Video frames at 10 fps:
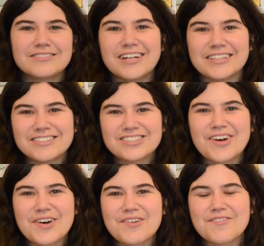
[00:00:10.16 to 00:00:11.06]
Right,
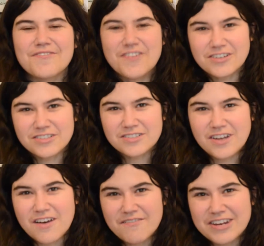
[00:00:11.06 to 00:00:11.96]
so first
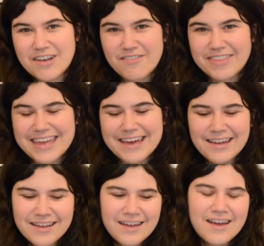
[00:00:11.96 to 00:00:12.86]
video of the
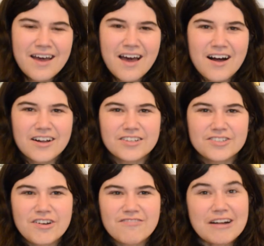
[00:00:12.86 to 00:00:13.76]
year, I'll
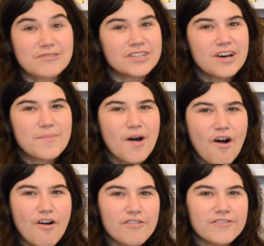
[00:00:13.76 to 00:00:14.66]
do a roundup
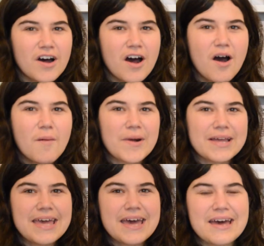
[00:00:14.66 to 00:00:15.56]
of my
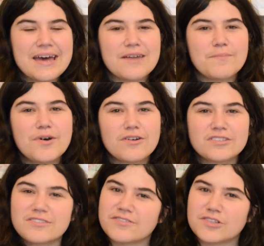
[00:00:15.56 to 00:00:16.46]
year in
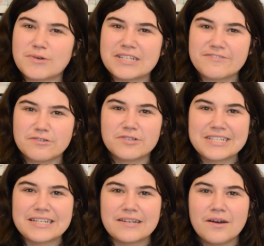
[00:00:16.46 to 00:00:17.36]
books for
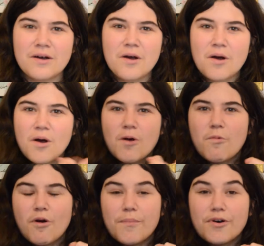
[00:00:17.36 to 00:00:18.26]
2014.
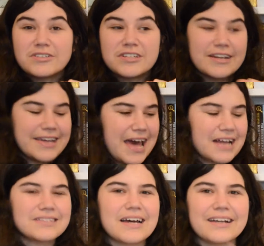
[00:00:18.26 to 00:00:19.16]
What books did I
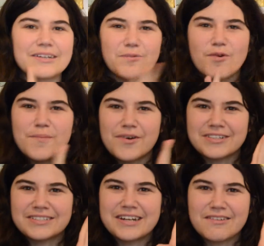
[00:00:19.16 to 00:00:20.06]
get and what
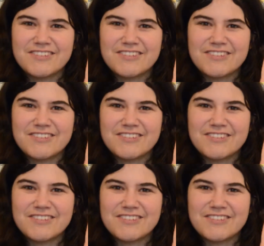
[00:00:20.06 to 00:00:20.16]
books did I